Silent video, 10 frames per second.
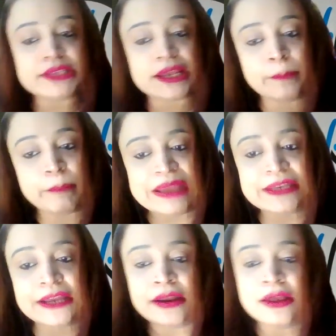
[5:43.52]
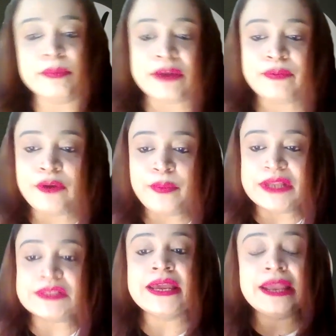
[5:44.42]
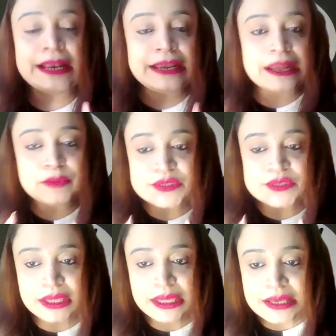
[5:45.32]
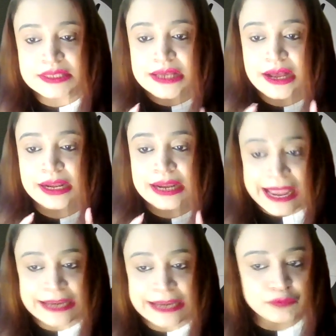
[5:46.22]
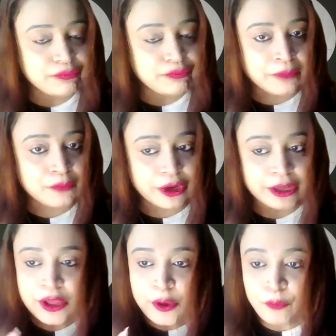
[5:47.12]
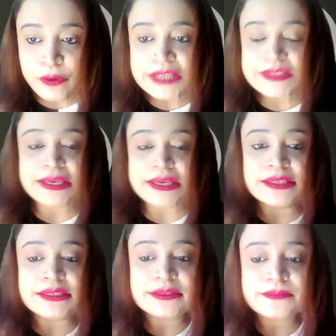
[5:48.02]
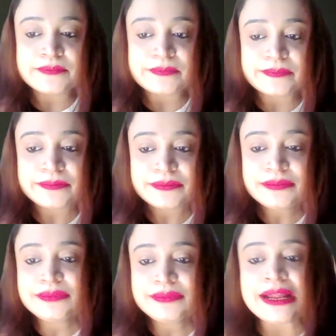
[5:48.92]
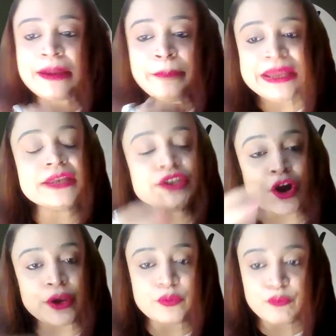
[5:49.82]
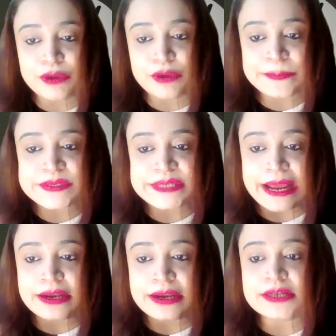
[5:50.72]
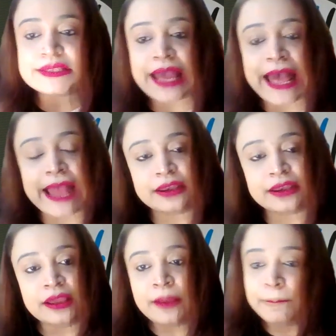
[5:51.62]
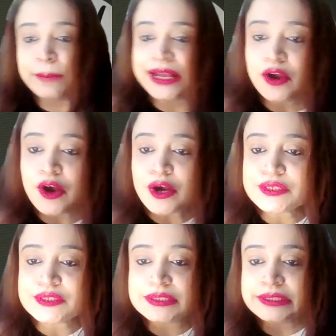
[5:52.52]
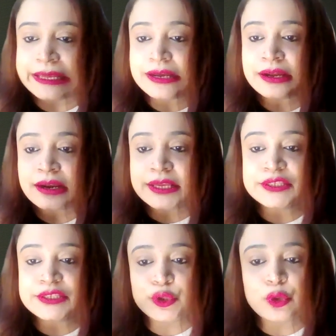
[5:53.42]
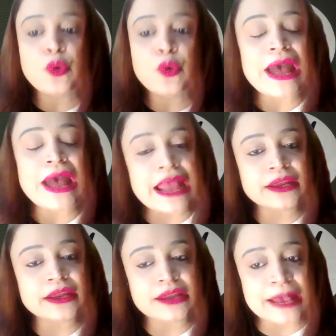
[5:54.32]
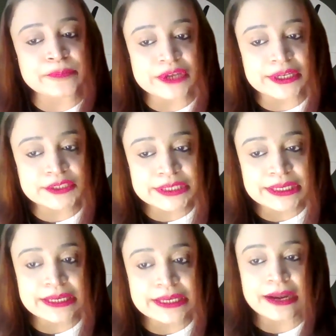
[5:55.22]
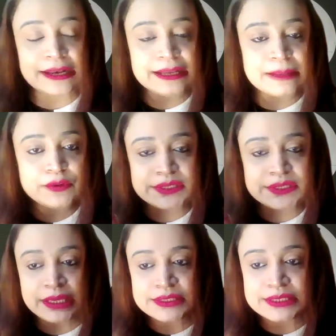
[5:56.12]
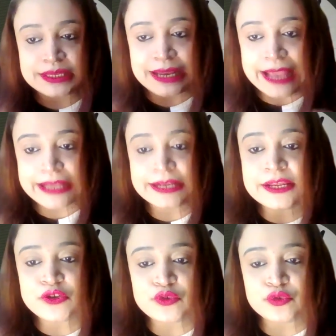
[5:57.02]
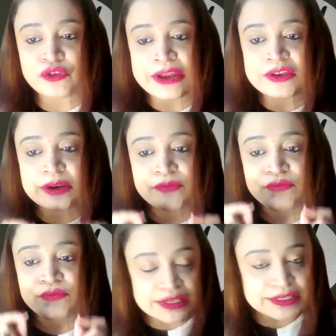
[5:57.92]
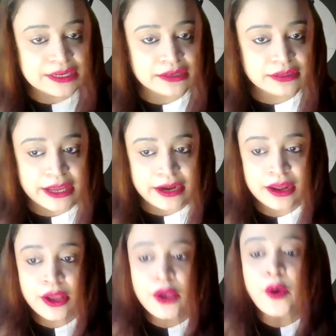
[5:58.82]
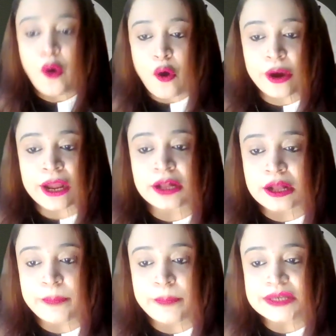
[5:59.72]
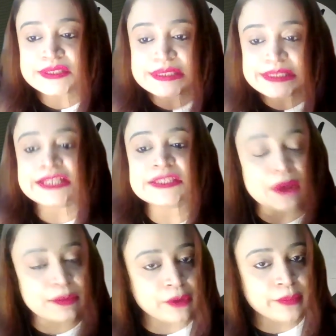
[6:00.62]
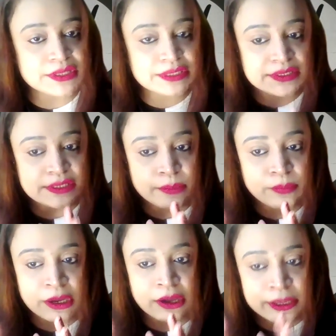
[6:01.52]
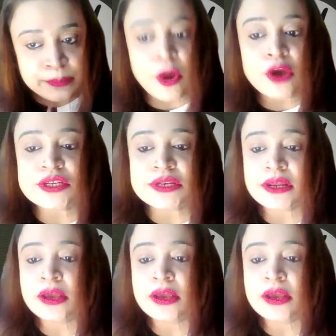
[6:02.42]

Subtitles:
and better performance. LWC is a lightweight framework which is built on web standards, and because there is no added abstraction layer, LWC is likely to render faster than Aura components, since performance is important